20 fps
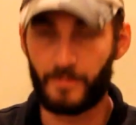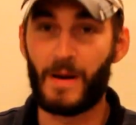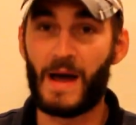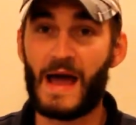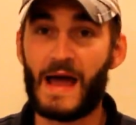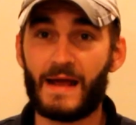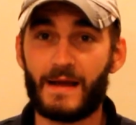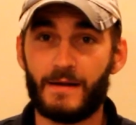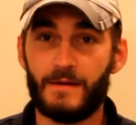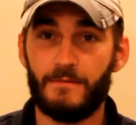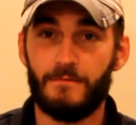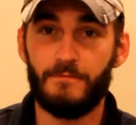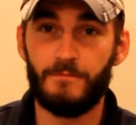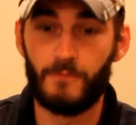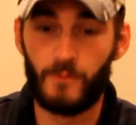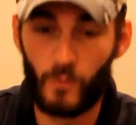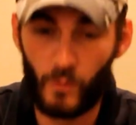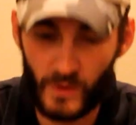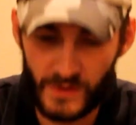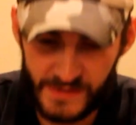the pack,
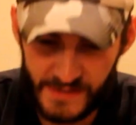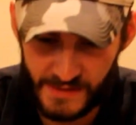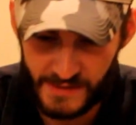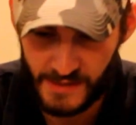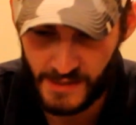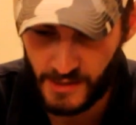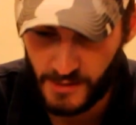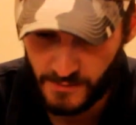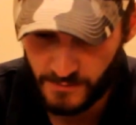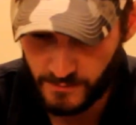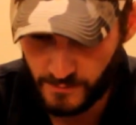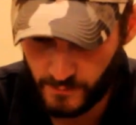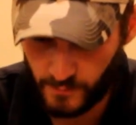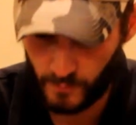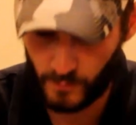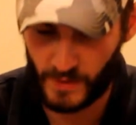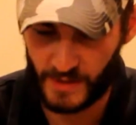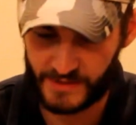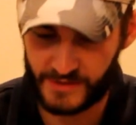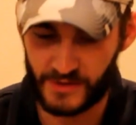what's in here,
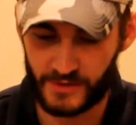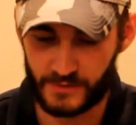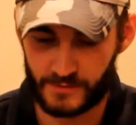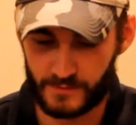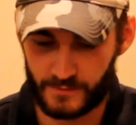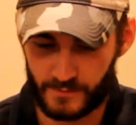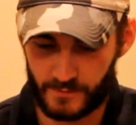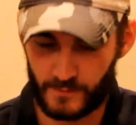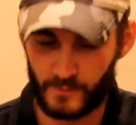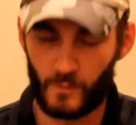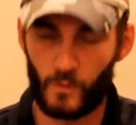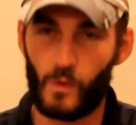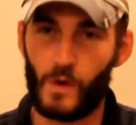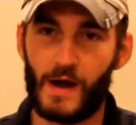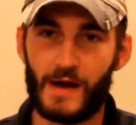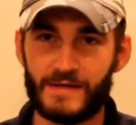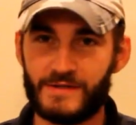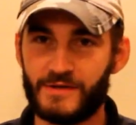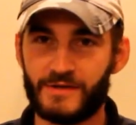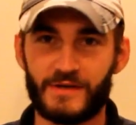what I took,
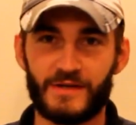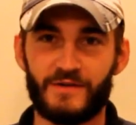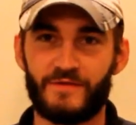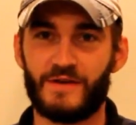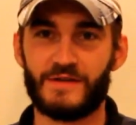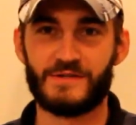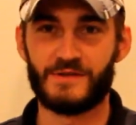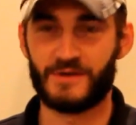why I took it, if I